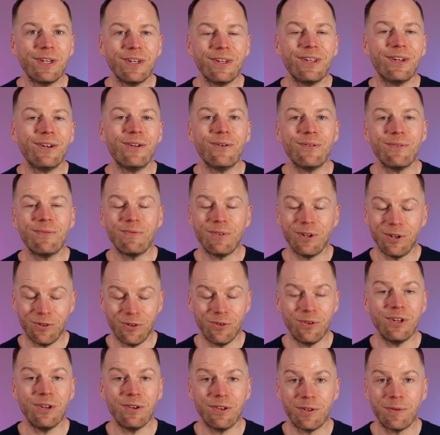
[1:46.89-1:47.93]
you
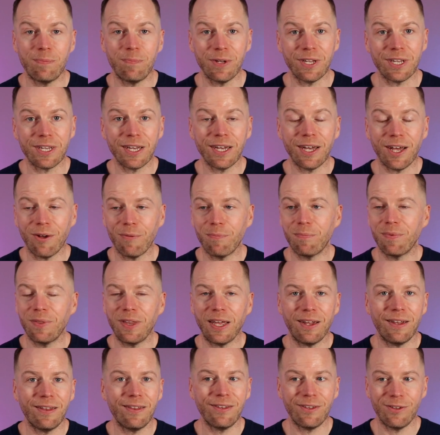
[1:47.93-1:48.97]
need to speak up,
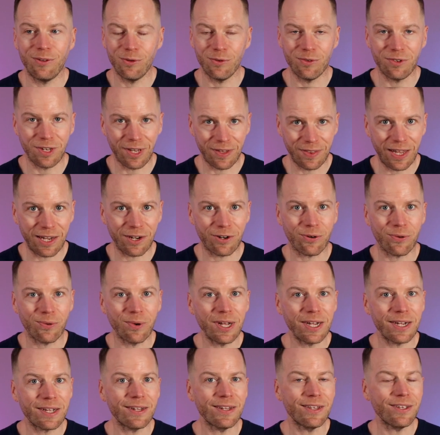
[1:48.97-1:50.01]
that you said that
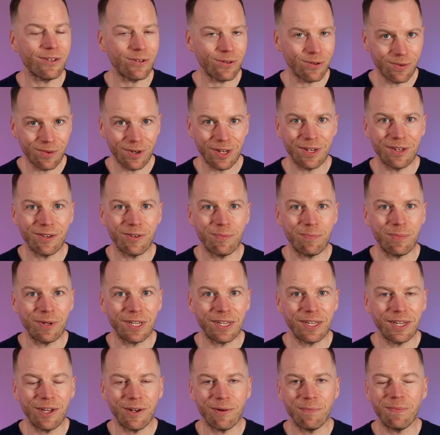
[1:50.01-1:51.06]
correctly, you need to
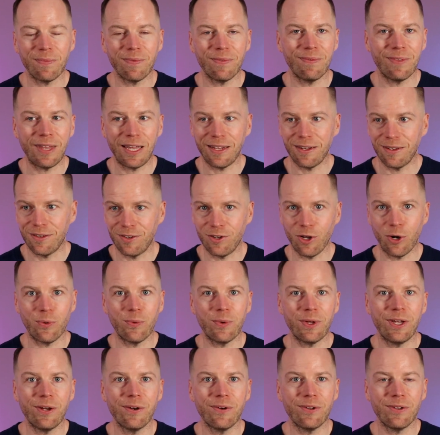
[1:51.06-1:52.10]
speak up, they
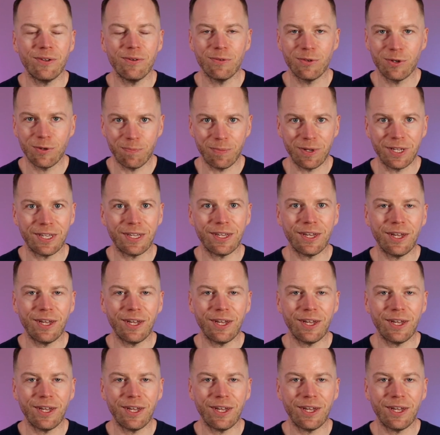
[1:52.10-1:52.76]
don't hear you, speak